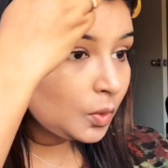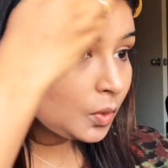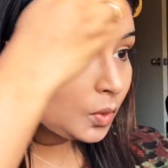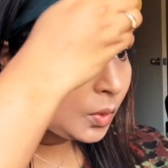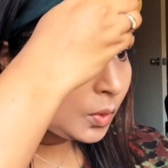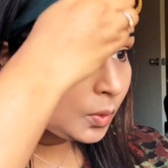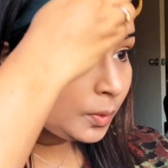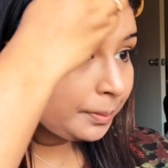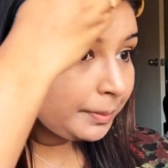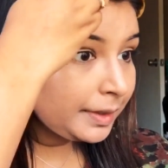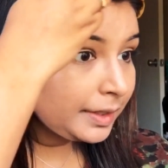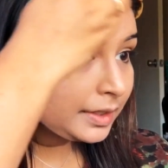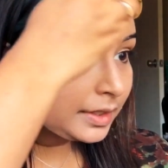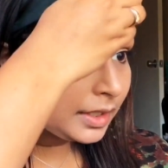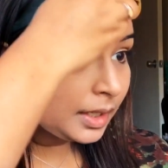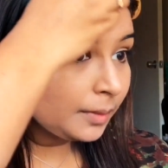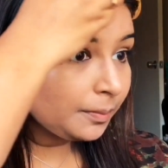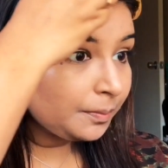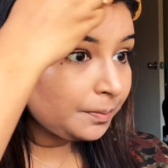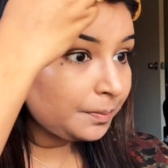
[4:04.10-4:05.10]
comb it
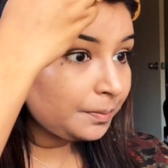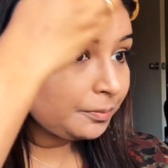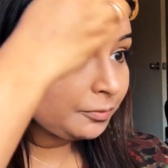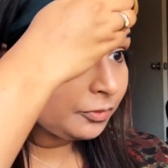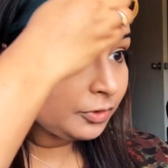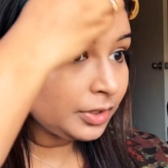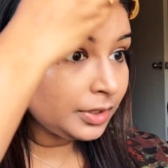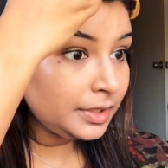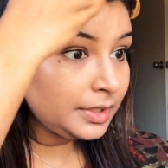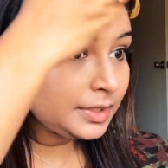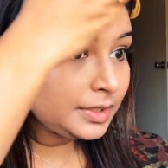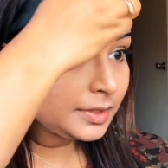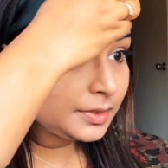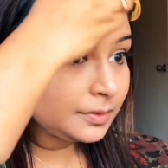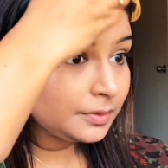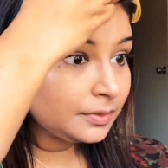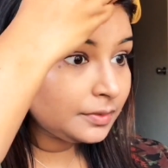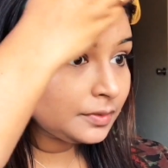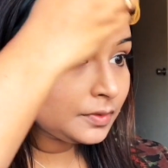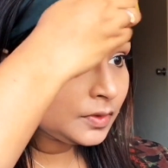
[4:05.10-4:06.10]

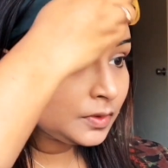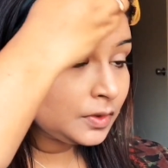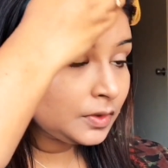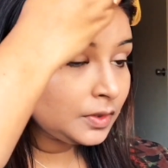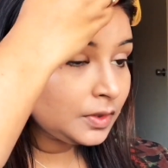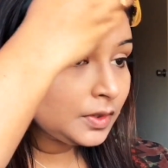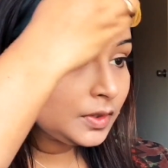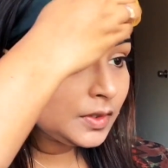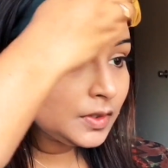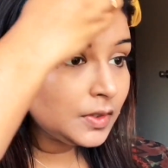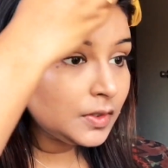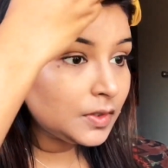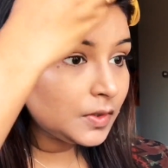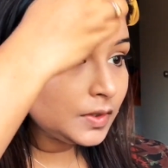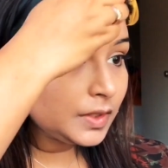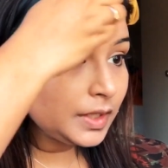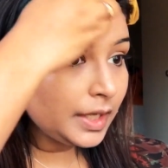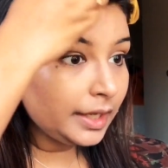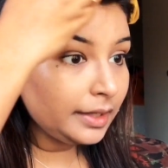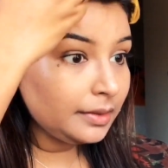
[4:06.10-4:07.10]
upwards so
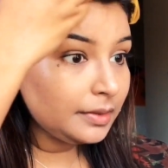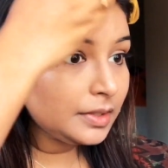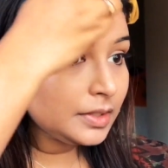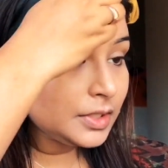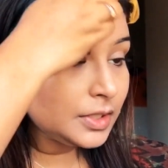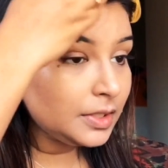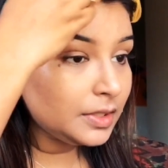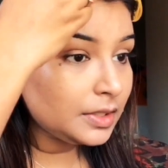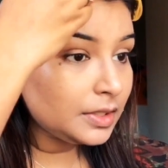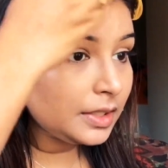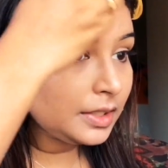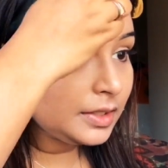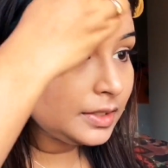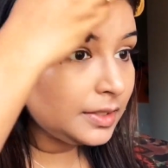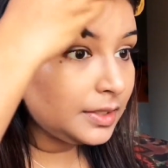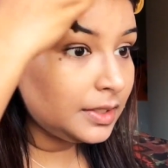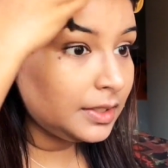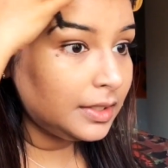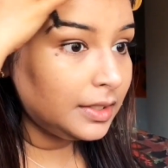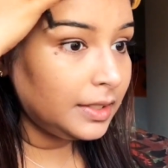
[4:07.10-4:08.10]
that just
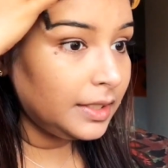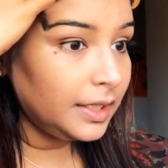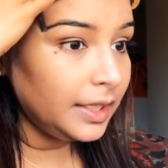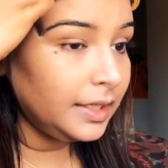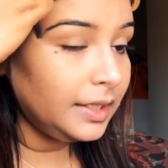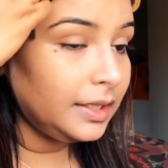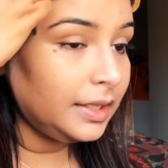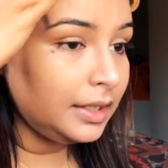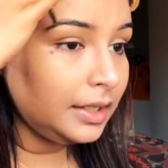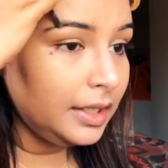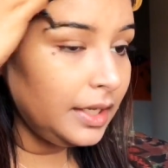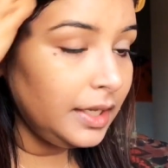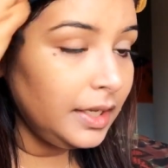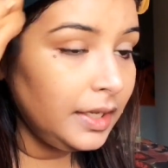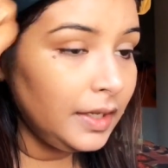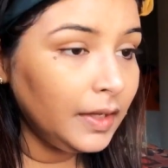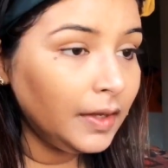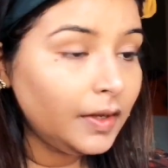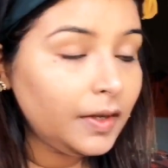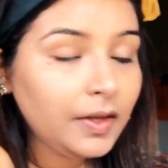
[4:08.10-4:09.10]

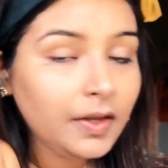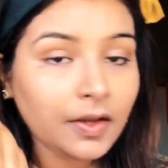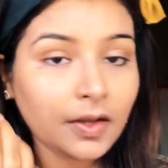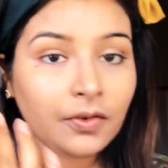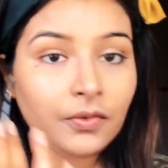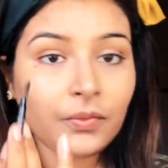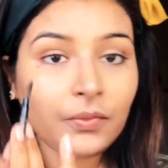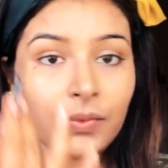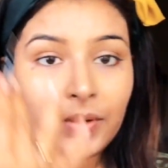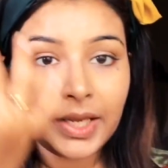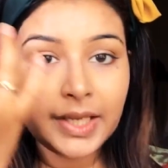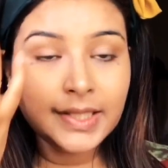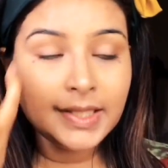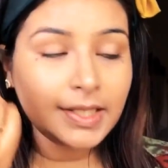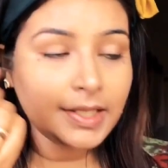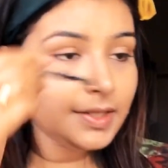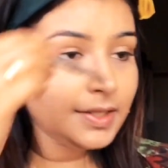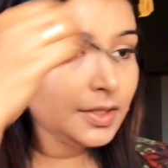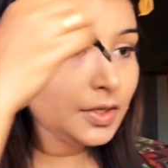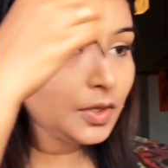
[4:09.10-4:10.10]
instantly
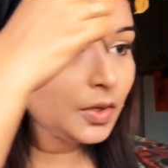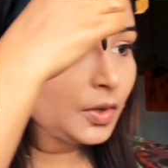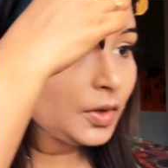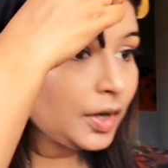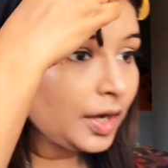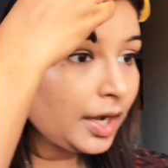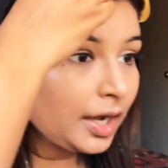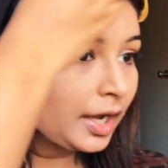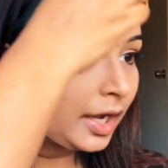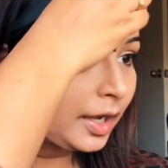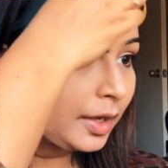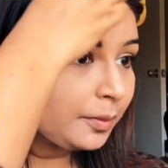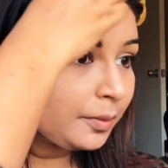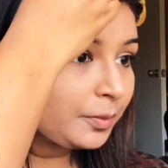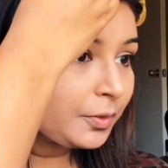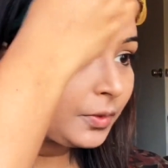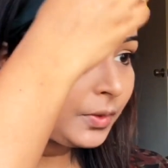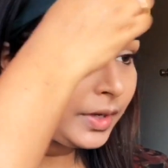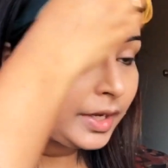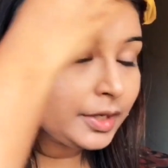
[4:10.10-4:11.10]
raises your
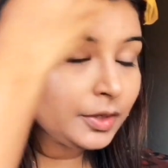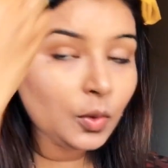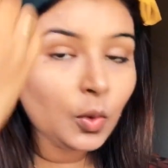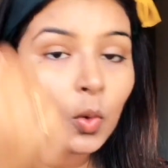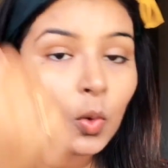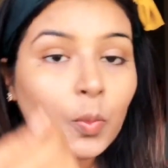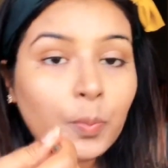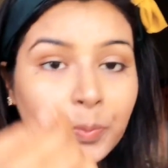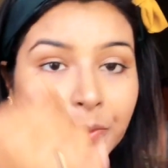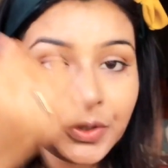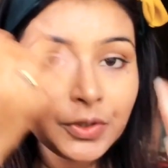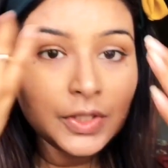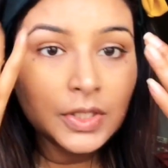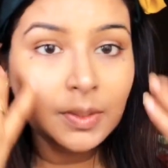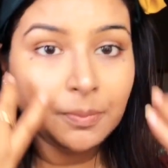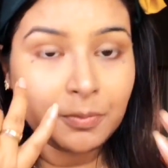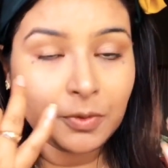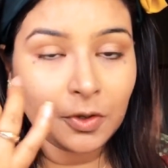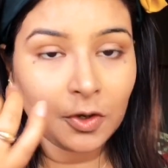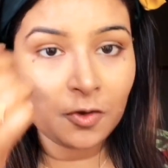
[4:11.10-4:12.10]
eyebrow and opens
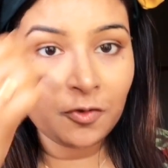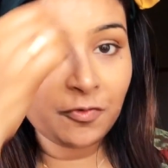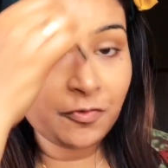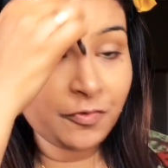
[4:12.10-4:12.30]
up your